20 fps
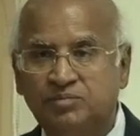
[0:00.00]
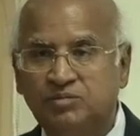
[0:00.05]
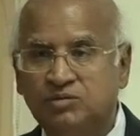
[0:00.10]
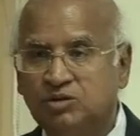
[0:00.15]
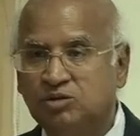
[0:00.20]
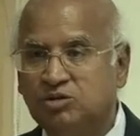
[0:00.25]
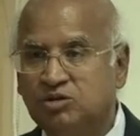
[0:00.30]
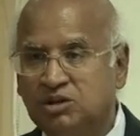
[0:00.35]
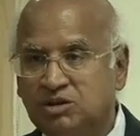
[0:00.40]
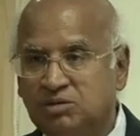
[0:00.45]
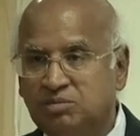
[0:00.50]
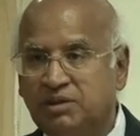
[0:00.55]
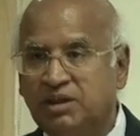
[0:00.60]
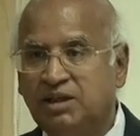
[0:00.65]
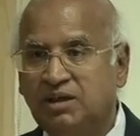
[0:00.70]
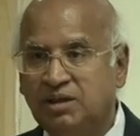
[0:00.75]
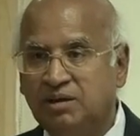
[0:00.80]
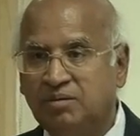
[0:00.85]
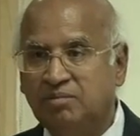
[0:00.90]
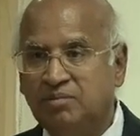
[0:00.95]
through this
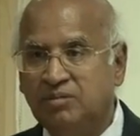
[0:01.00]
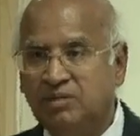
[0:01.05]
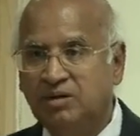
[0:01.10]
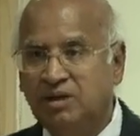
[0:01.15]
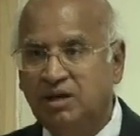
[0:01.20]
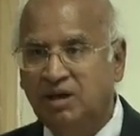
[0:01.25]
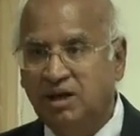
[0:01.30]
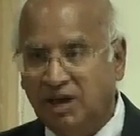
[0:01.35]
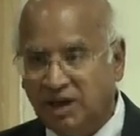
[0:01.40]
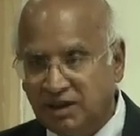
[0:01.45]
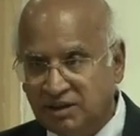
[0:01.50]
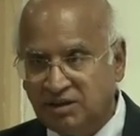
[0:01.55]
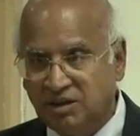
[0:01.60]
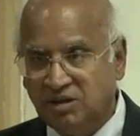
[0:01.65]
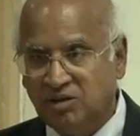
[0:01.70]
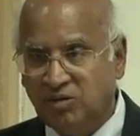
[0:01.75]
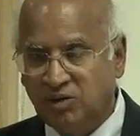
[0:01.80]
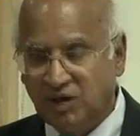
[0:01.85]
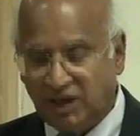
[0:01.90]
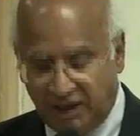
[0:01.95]
medium at the
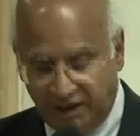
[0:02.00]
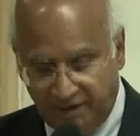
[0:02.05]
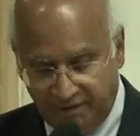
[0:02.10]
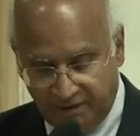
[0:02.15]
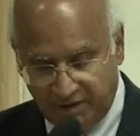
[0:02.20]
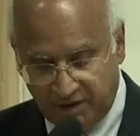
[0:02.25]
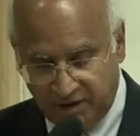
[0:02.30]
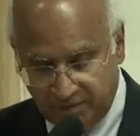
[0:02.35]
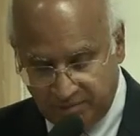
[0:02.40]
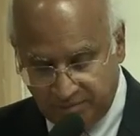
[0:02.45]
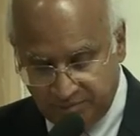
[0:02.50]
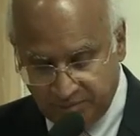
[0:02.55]
rural level?